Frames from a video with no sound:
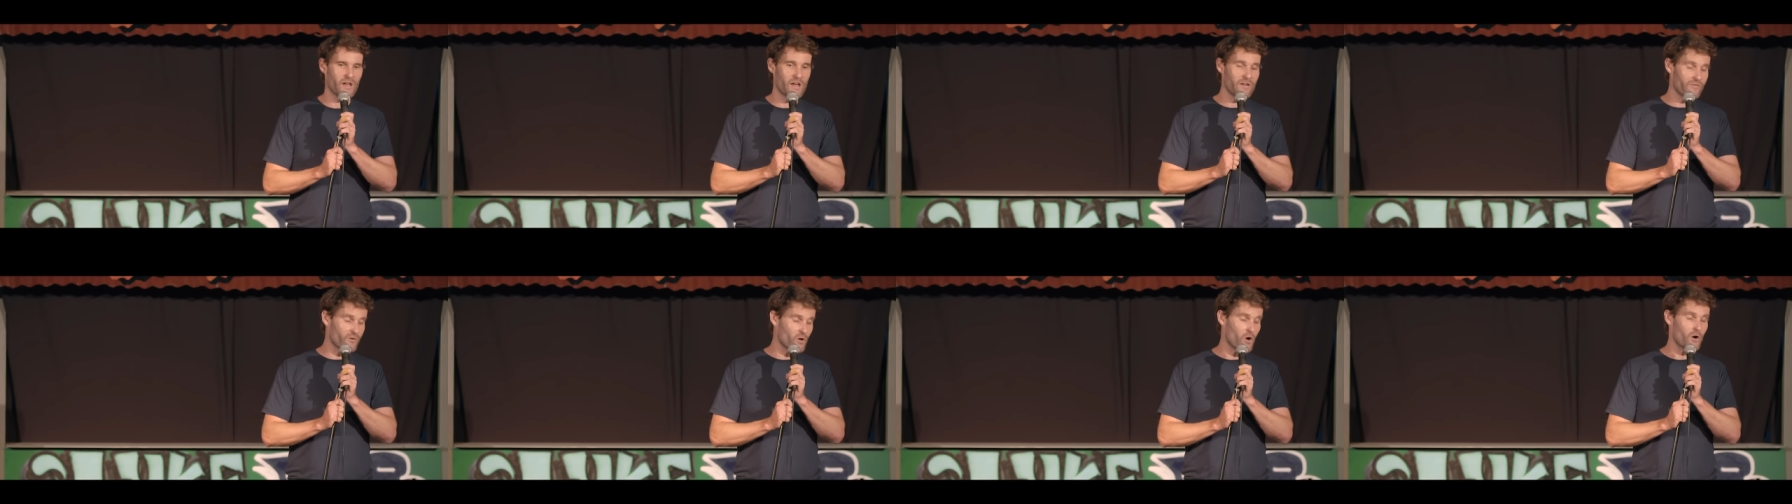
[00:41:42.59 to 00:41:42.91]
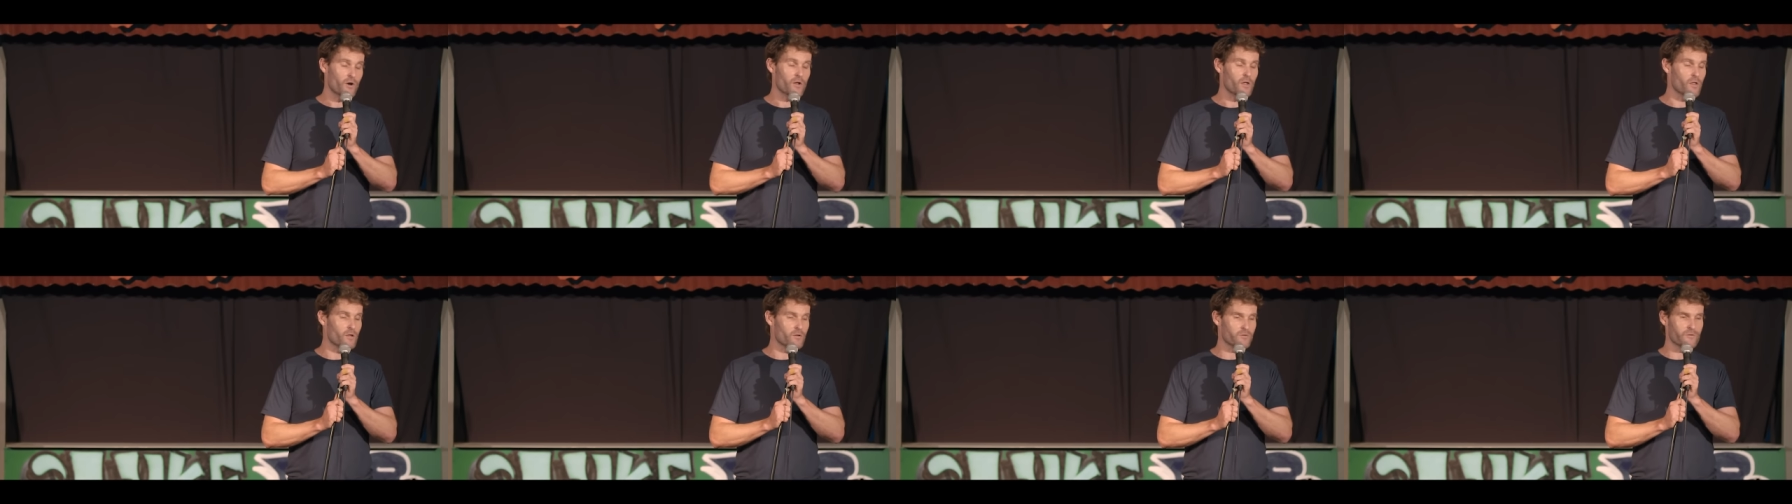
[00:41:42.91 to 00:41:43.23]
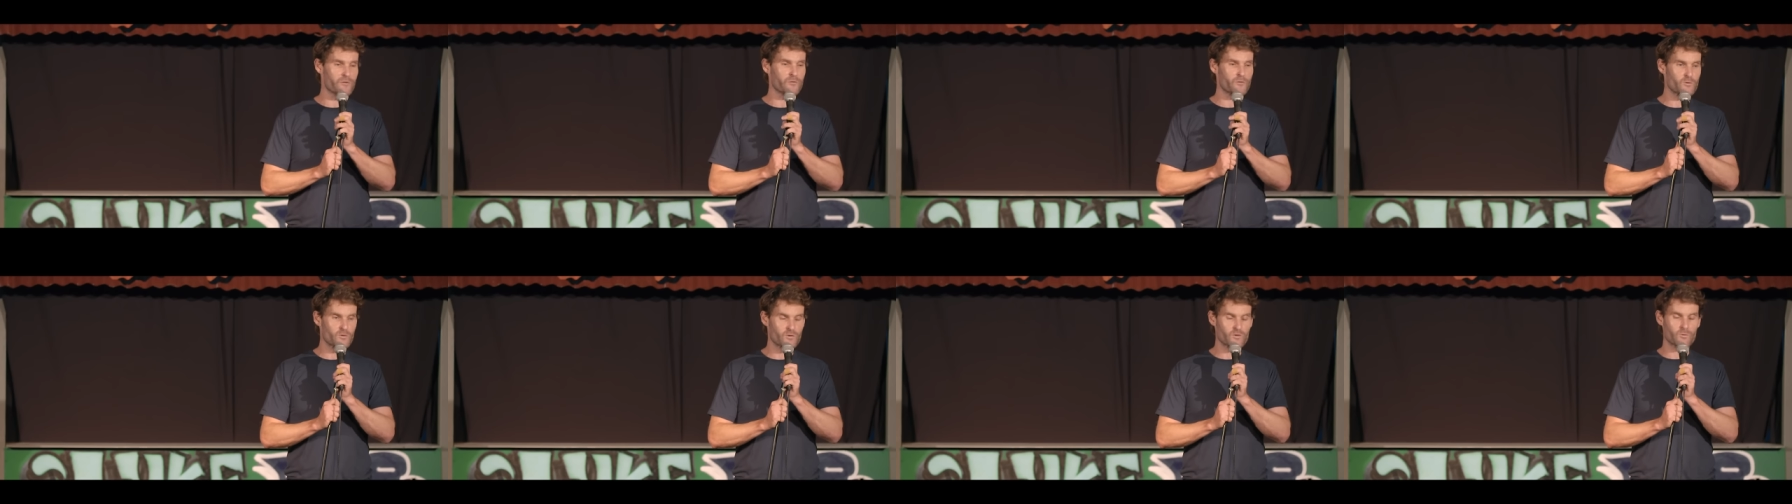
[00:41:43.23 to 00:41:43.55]
even I know the
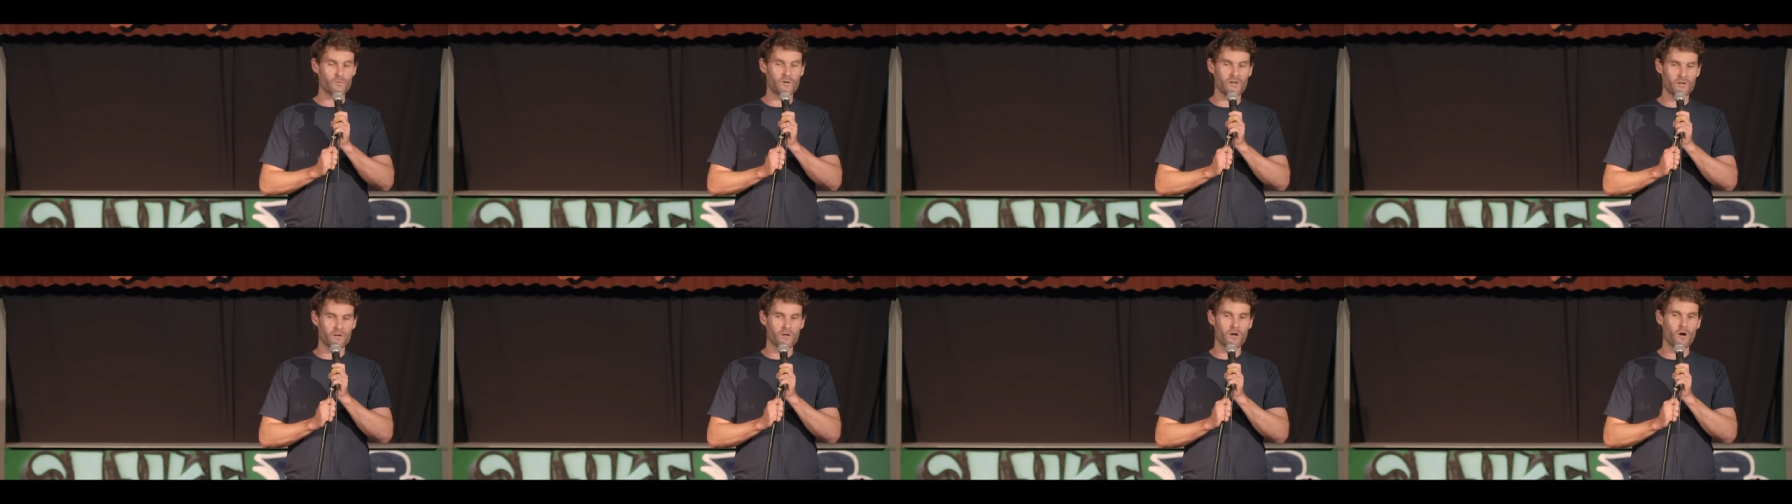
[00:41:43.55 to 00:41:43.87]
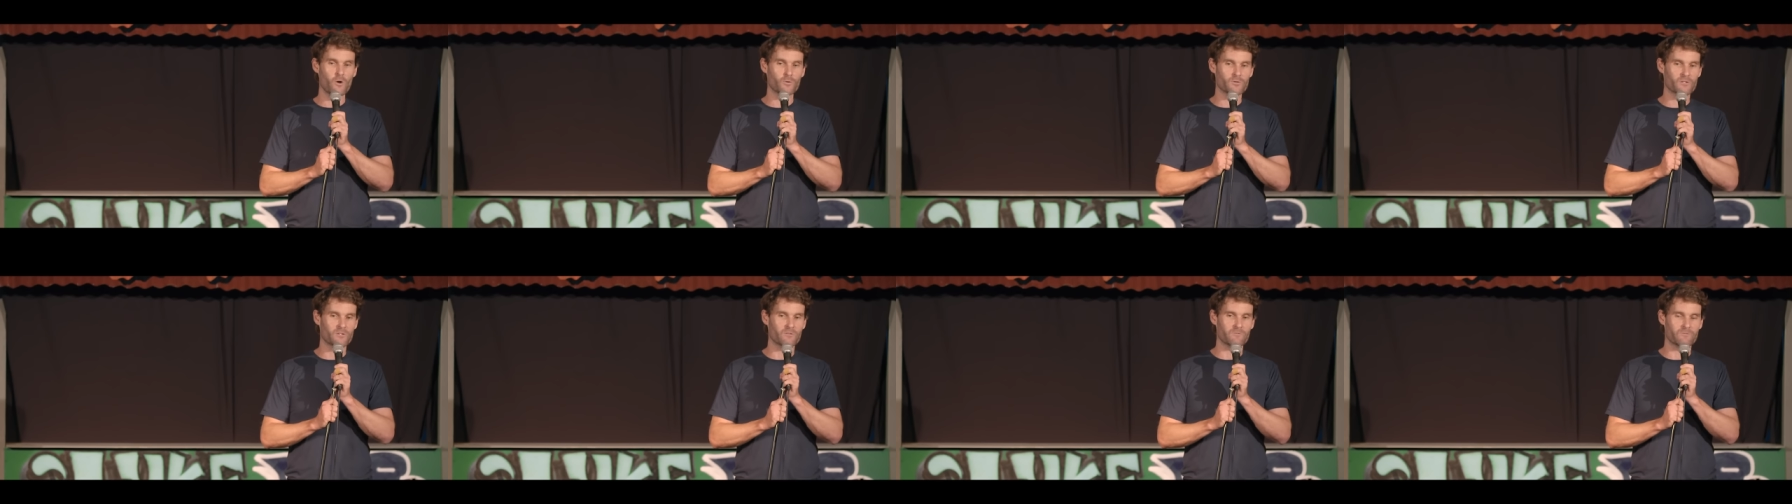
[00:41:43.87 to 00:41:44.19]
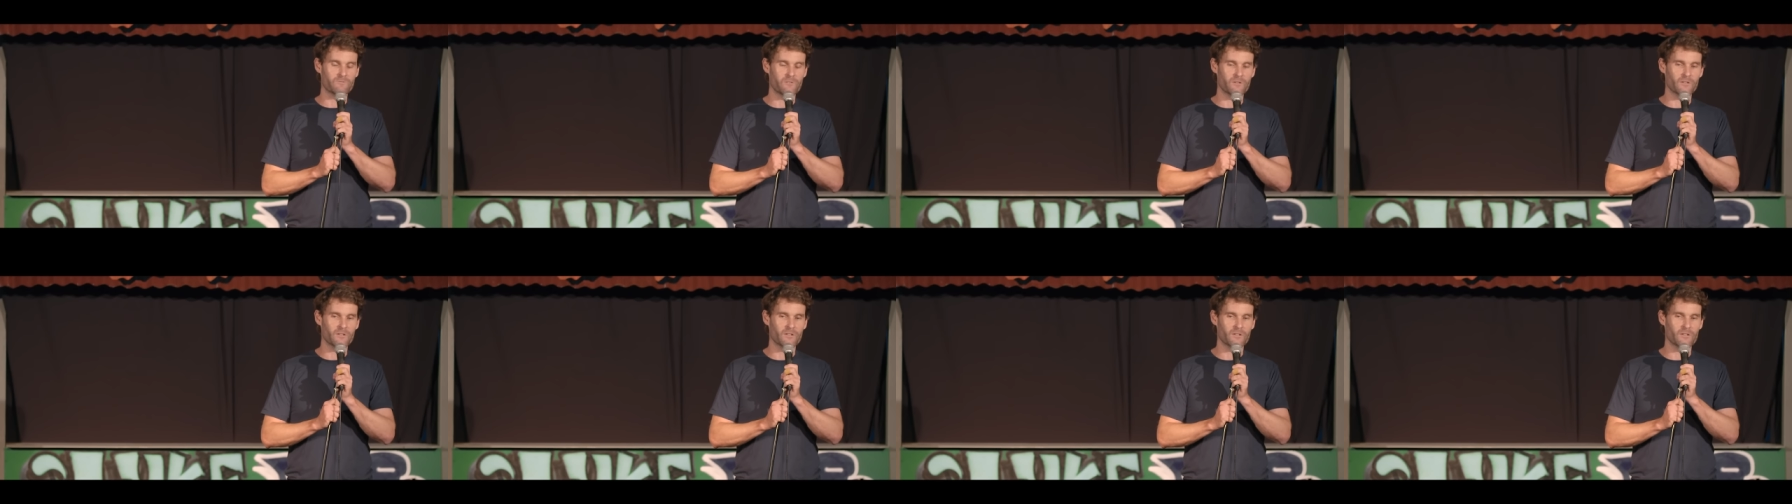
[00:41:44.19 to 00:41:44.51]
difference between a colt and a
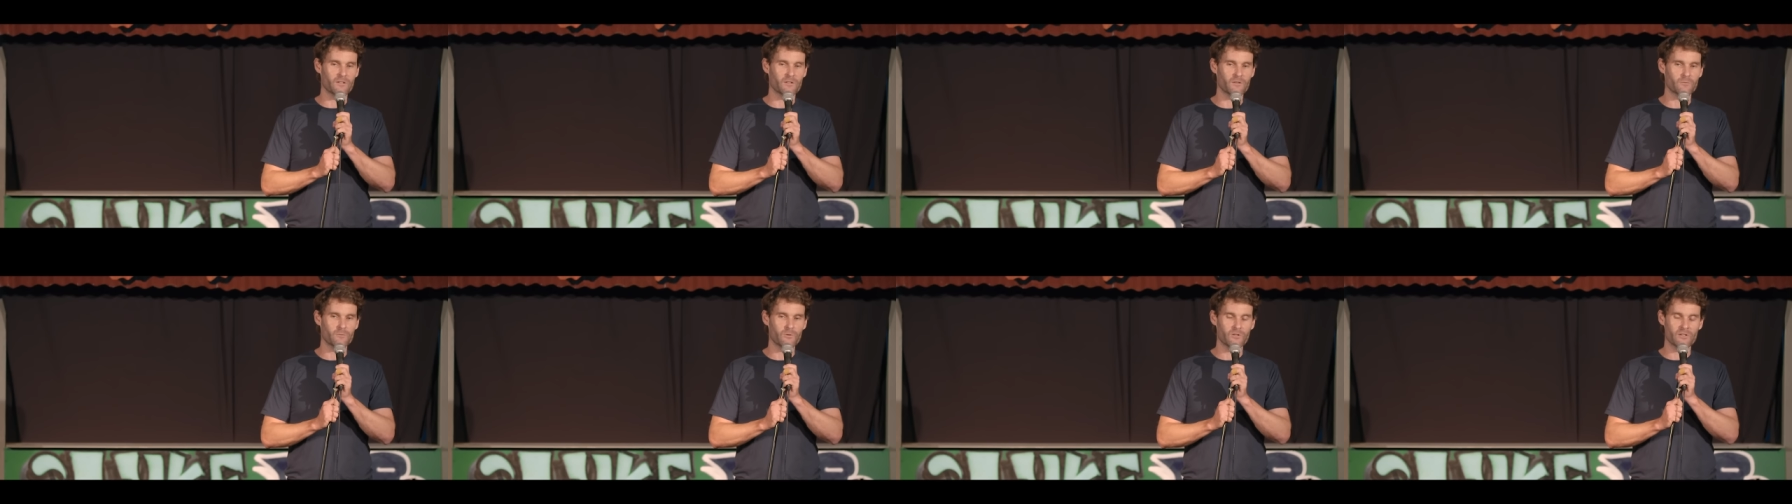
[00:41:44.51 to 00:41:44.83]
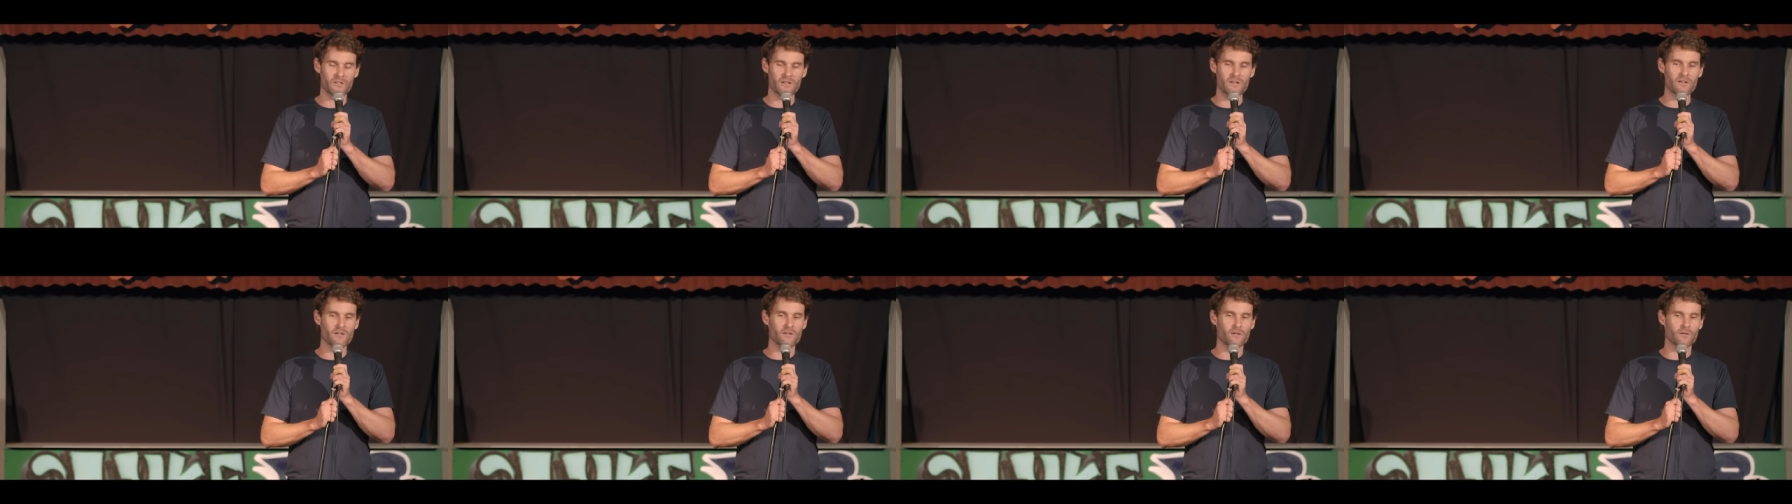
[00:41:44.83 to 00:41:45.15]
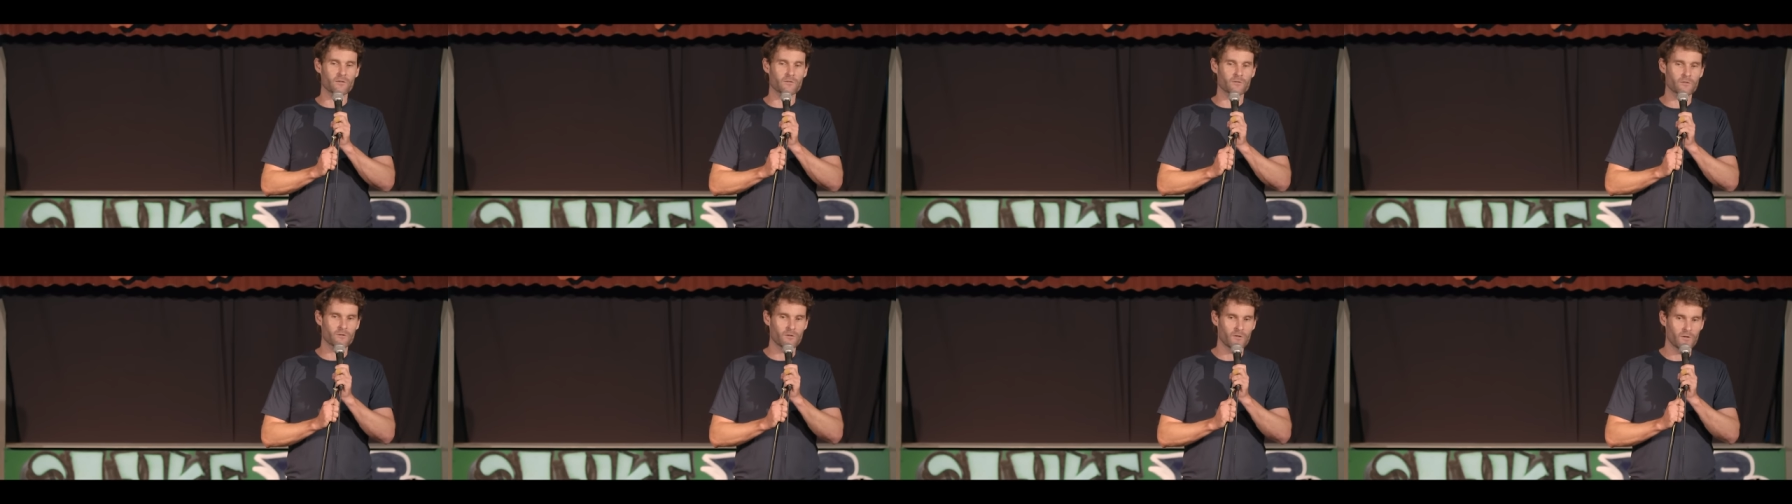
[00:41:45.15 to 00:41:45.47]
filly. I'm not an
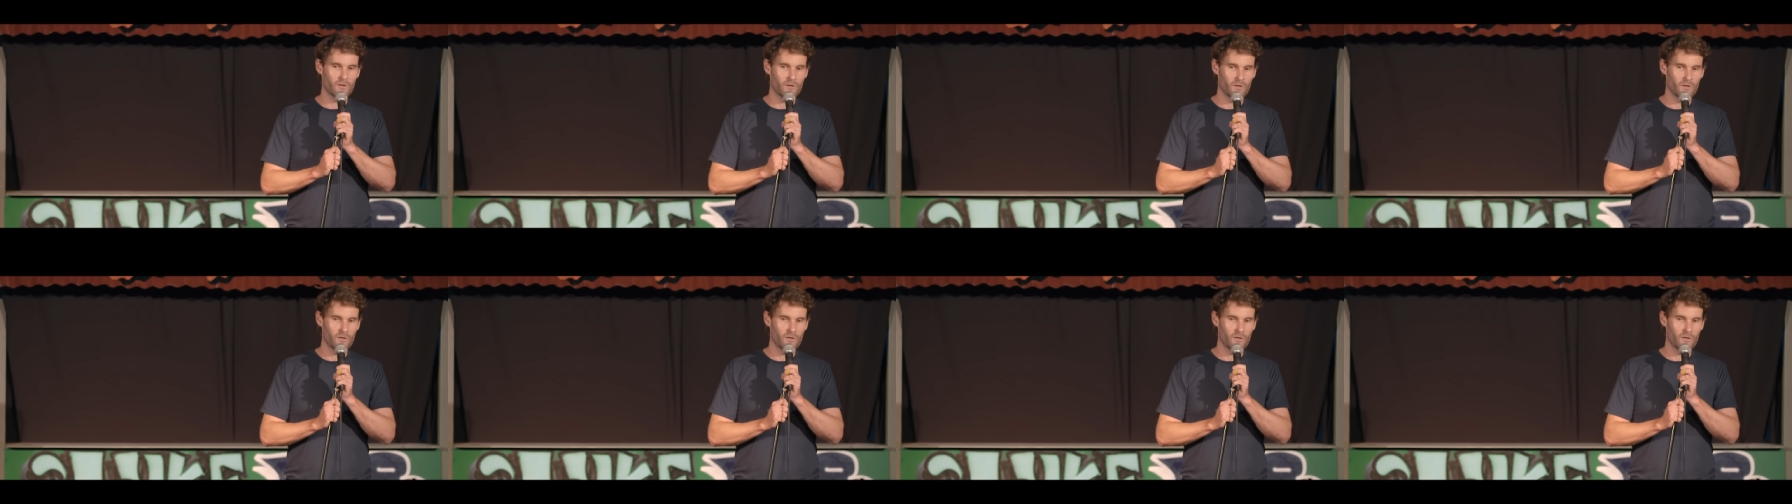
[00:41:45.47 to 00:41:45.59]
idiot.